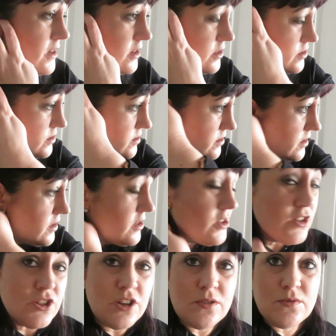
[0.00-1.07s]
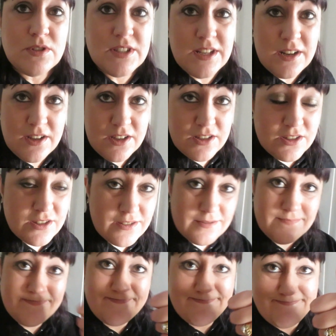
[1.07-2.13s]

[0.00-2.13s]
hurts, shoulder still hurts.